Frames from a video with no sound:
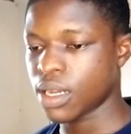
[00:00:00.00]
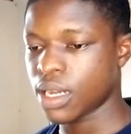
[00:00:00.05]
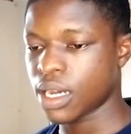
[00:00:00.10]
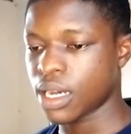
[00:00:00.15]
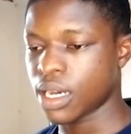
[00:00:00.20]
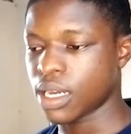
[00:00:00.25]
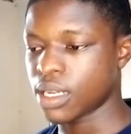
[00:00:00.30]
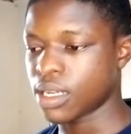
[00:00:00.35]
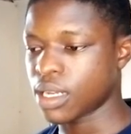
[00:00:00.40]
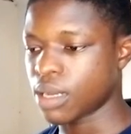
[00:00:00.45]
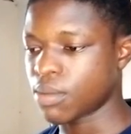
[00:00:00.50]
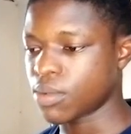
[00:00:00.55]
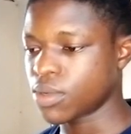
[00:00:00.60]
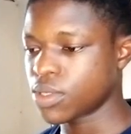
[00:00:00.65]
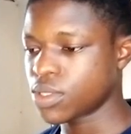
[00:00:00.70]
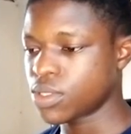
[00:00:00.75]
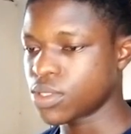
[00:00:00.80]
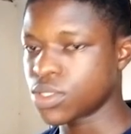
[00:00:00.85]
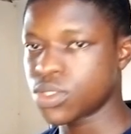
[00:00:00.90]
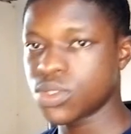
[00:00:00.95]
and I'm
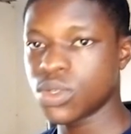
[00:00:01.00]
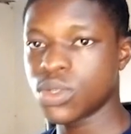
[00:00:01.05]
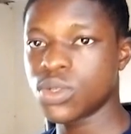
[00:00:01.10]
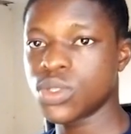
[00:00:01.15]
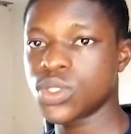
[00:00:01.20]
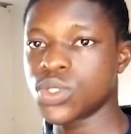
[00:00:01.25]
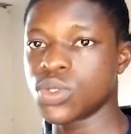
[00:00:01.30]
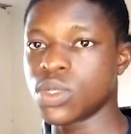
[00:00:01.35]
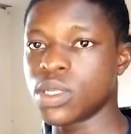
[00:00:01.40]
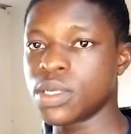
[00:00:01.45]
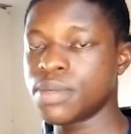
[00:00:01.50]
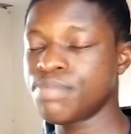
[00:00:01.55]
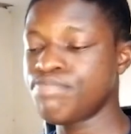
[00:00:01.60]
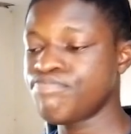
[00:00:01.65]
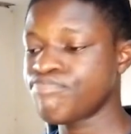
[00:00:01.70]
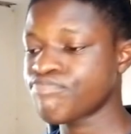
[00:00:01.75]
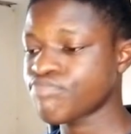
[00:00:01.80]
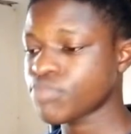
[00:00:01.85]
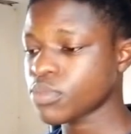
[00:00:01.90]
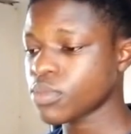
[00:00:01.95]
going to show you today
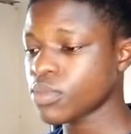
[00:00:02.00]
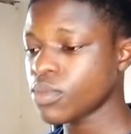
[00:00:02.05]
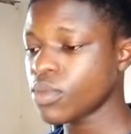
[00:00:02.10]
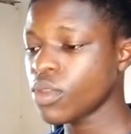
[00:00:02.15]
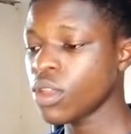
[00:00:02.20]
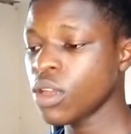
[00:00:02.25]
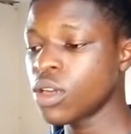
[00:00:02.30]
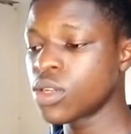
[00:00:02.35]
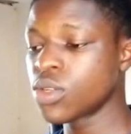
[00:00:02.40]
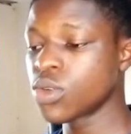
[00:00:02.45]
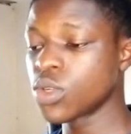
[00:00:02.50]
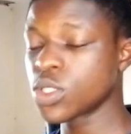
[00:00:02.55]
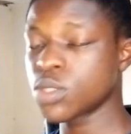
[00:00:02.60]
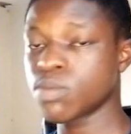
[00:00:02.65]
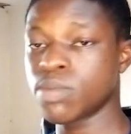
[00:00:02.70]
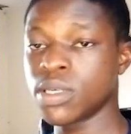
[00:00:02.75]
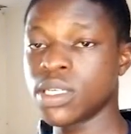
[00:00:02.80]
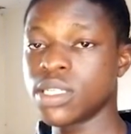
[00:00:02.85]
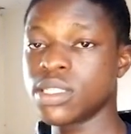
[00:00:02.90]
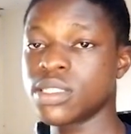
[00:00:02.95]

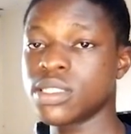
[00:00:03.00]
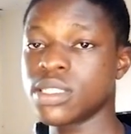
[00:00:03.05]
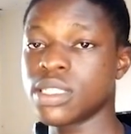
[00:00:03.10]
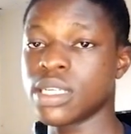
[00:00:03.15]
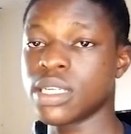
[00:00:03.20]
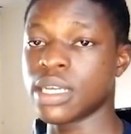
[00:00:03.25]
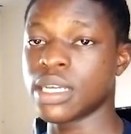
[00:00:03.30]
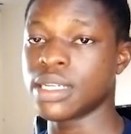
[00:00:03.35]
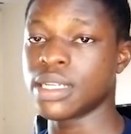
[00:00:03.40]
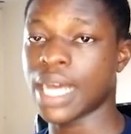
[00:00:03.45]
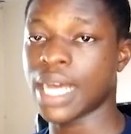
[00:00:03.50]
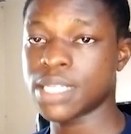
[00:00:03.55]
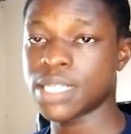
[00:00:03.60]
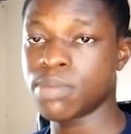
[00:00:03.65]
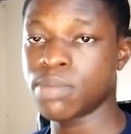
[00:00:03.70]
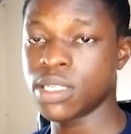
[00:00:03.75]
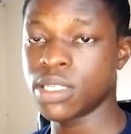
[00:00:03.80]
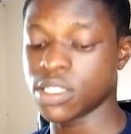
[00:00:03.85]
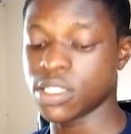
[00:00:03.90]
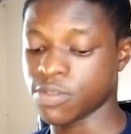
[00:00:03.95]
that
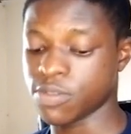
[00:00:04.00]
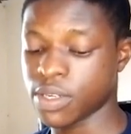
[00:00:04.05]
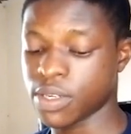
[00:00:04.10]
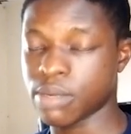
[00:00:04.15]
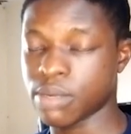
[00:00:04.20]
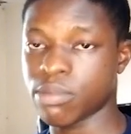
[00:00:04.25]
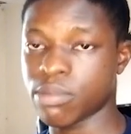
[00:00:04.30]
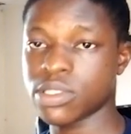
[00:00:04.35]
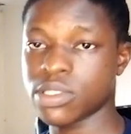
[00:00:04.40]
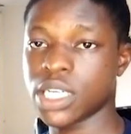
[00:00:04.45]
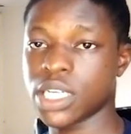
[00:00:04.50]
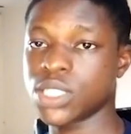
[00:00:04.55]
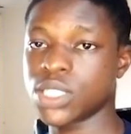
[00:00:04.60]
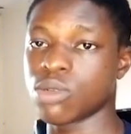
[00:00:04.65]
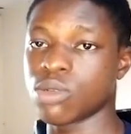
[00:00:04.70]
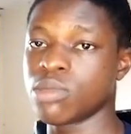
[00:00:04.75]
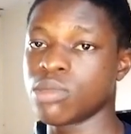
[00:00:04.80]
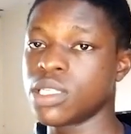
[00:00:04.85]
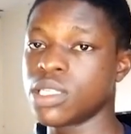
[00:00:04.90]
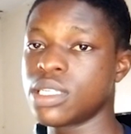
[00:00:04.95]
page is very important to
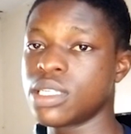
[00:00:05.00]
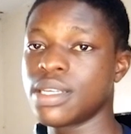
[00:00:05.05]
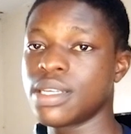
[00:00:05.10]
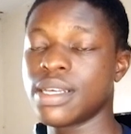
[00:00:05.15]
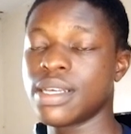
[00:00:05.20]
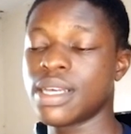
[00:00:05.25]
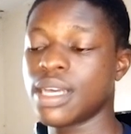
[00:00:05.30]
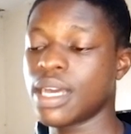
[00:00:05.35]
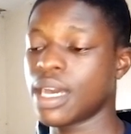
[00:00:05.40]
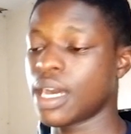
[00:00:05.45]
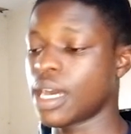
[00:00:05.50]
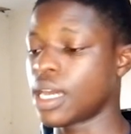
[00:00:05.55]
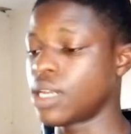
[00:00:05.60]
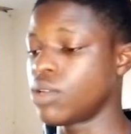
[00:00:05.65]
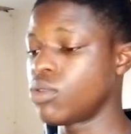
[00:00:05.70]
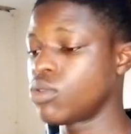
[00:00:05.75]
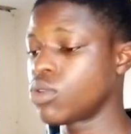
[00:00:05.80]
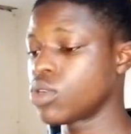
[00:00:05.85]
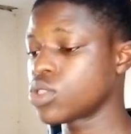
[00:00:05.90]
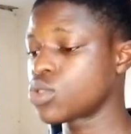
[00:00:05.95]
me. I do
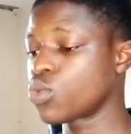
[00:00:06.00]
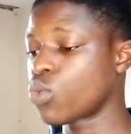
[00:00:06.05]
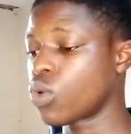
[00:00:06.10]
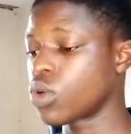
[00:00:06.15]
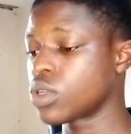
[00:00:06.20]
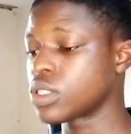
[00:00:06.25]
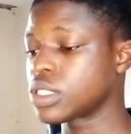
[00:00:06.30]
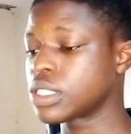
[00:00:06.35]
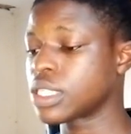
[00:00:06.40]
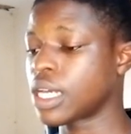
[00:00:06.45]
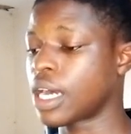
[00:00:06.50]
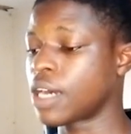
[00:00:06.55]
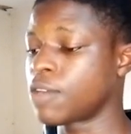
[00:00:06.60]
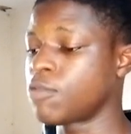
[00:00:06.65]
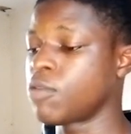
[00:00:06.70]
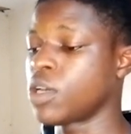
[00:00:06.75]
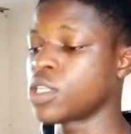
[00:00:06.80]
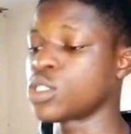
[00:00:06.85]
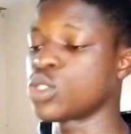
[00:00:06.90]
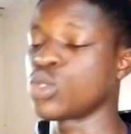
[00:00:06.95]
not want
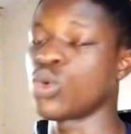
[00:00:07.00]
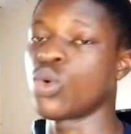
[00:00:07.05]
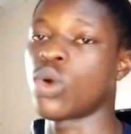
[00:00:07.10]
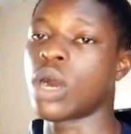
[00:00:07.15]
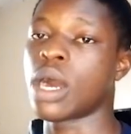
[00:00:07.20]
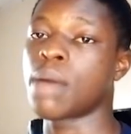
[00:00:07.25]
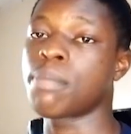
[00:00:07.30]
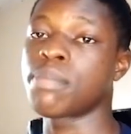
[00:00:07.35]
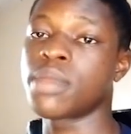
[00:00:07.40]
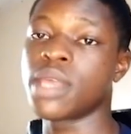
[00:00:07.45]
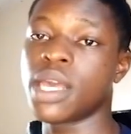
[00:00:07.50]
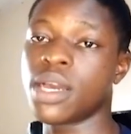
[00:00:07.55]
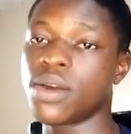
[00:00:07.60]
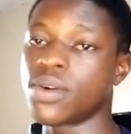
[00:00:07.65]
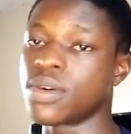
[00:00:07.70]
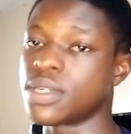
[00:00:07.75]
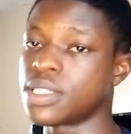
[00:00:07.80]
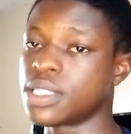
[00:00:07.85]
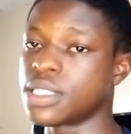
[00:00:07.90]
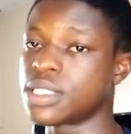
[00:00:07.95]
advert to appear
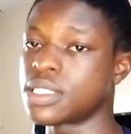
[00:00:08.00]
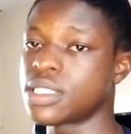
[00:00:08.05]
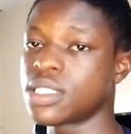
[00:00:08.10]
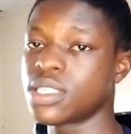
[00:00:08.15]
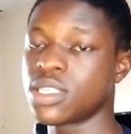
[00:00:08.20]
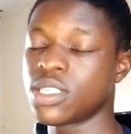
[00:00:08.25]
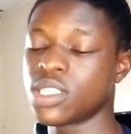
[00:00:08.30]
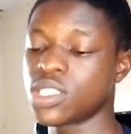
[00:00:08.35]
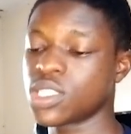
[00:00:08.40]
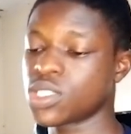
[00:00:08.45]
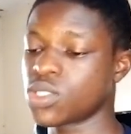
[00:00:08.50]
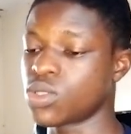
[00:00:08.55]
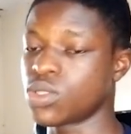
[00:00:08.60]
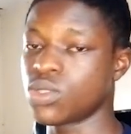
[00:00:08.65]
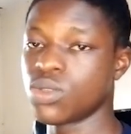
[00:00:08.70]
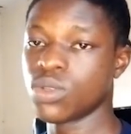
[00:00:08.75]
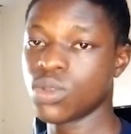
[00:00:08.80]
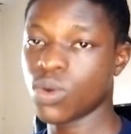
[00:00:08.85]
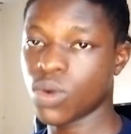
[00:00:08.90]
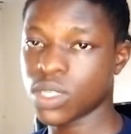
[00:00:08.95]
on it. So
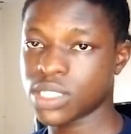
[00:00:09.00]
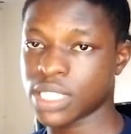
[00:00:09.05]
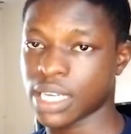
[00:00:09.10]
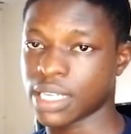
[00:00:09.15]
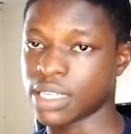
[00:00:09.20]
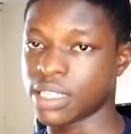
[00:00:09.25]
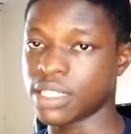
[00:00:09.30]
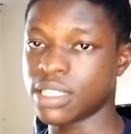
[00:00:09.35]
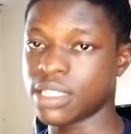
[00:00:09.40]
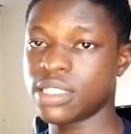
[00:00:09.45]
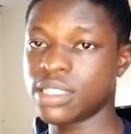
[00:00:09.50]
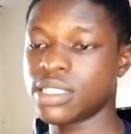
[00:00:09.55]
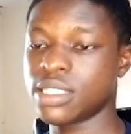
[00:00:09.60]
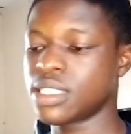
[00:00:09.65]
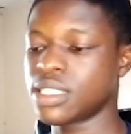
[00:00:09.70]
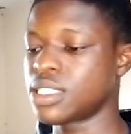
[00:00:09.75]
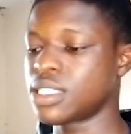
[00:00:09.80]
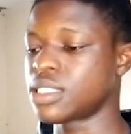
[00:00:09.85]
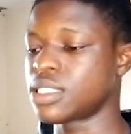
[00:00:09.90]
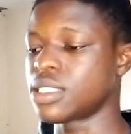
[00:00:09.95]
do you know what I did?
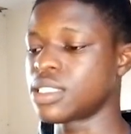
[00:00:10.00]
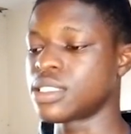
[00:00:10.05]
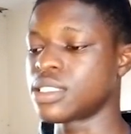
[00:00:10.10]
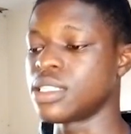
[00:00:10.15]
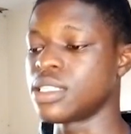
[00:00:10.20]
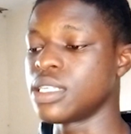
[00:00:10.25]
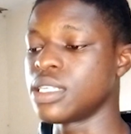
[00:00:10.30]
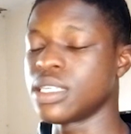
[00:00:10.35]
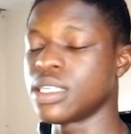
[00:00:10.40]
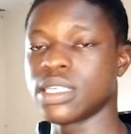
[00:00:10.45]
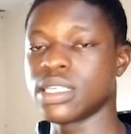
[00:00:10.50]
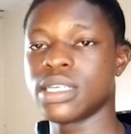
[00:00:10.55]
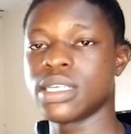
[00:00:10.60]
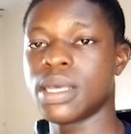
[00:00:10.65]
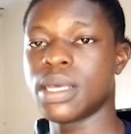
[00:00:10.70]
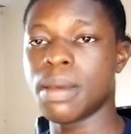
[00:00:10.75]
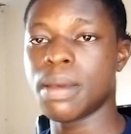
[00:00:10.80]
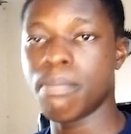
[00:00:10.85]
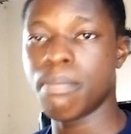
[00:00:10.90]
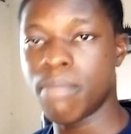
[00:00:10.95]
It is the
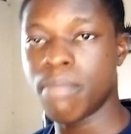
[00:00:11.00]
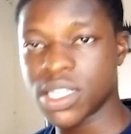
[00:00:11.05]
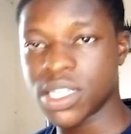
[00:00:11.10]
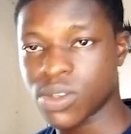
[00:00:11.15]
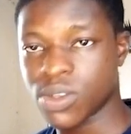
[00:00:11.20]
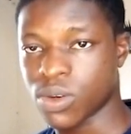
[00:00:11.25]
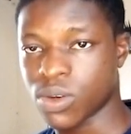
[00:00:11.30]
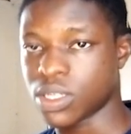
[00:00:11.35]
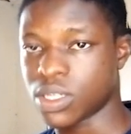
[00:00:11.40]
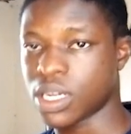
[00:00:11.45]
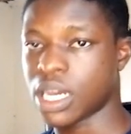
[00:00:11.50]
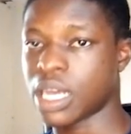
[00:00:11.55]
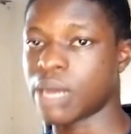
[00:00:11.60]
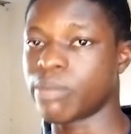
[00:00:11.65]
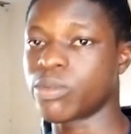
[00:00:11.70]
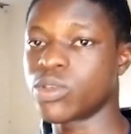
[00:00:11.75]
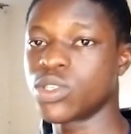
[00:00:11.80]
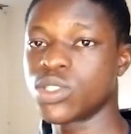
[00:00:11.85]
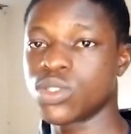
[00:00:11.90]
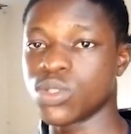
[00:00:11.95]
method I am
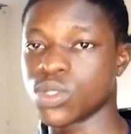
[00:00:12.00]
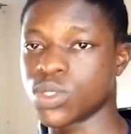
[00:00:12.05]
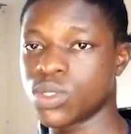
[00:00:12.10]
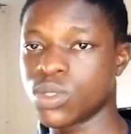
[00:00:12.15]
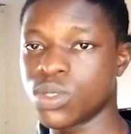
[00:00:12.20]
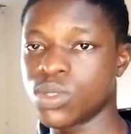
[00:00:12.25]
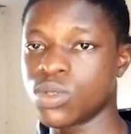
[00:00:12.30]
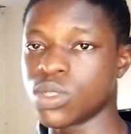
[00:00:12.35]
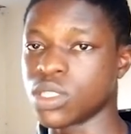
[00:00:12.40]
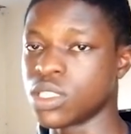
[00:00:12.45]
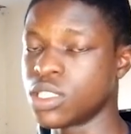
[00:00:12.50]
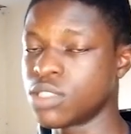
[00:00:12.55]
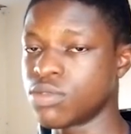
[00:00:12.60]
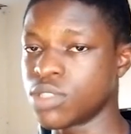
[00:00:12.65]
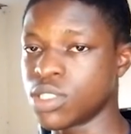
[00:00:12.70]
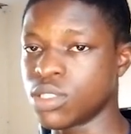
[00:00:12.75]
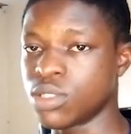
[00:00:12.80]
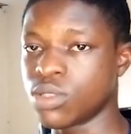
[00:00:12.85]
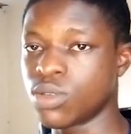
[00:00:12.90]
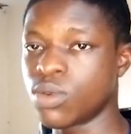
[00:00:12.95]
going to show you in this
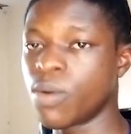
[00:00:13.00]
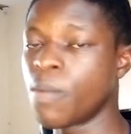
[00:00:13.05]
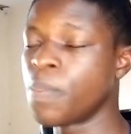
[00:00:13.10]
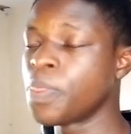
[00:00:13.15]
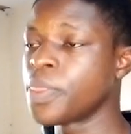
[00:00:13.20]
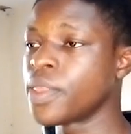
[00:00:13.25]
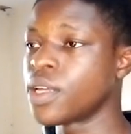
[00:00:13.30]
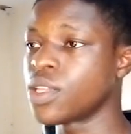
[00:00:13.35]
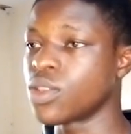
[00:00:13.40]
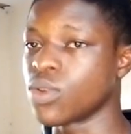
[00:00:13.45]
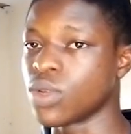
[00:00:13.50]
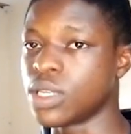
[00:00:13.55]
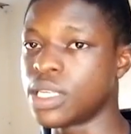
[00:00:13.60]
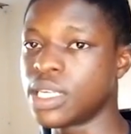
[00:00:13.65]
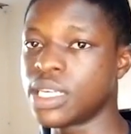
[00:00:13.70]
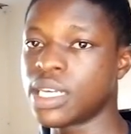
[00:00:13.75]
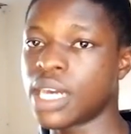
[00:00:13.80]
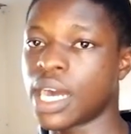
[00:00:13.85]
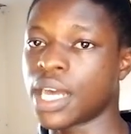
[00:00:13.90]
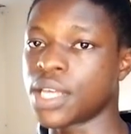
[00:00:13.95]
video
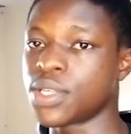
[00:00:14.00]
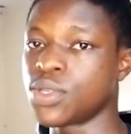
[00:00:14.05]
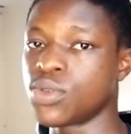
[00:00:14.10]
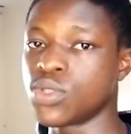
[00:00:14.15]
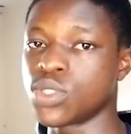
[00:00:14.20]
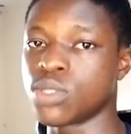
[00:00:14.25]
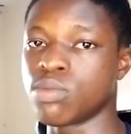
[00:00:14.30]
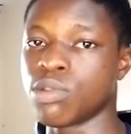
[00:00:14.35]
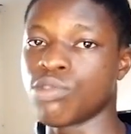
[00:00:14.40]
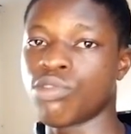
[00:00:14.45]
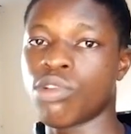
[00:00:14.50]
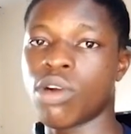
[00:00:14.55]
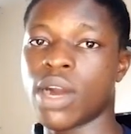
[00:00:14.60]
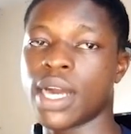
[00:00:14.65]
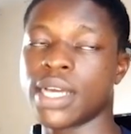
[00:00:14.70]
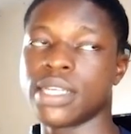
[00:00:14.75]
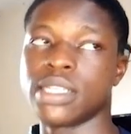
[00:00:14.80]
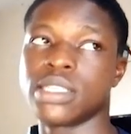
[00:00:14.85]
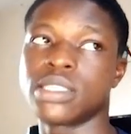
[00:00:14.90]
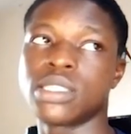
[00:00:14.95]
today I used before
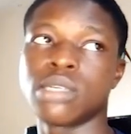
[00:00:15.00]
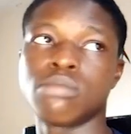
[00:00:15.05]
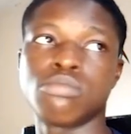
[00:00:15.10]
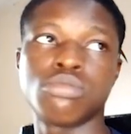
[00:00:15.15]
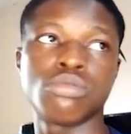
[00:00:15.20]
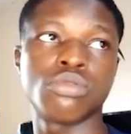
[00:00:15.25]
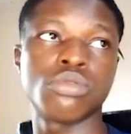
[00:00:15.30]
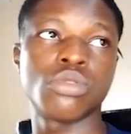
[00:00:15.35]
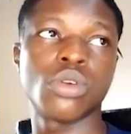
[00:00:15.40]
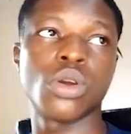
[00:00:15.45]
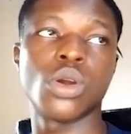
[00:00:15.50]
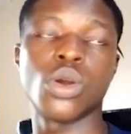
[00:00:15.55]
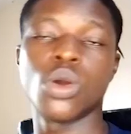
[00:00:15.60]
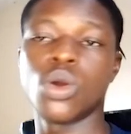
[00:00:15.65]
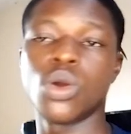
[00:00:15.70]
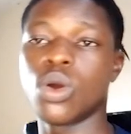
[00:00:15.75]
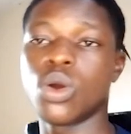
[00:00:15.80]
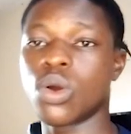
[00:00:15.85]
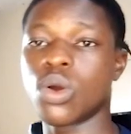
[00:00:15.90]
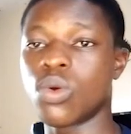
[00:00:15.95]
I disable
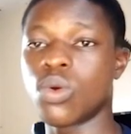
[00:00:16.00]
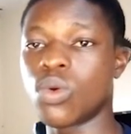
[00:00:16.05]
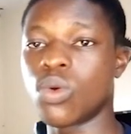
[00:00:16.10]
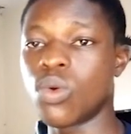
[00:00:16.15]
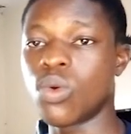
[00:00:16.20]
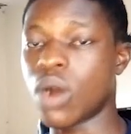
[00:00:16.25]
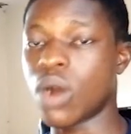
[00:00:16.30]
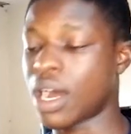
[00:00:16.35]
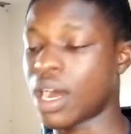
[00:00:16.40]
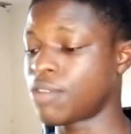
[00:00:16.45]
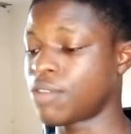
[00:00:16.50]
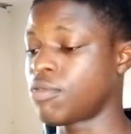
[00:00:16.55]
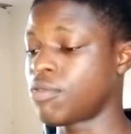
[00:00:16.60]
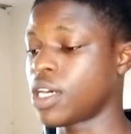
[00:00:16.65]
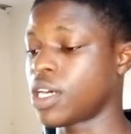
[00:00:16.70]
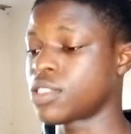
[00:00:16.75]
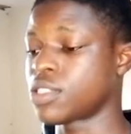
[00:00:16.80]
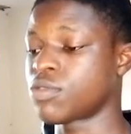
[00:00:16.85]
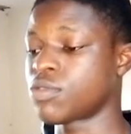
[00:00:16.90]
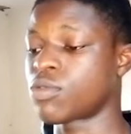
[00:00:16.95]
Google
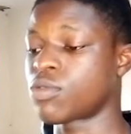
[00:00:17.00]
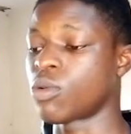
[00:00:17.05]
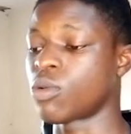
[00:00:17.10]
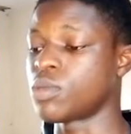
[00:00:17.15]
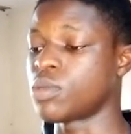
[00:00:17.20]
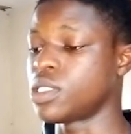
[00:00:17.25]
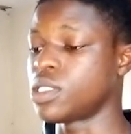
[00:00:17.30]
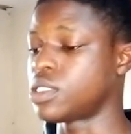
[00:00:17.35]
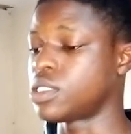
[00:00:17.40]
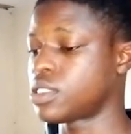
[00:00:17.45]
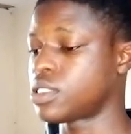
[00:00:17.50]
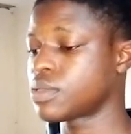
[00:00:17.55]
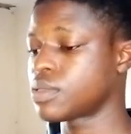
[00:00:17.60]
adverts from it.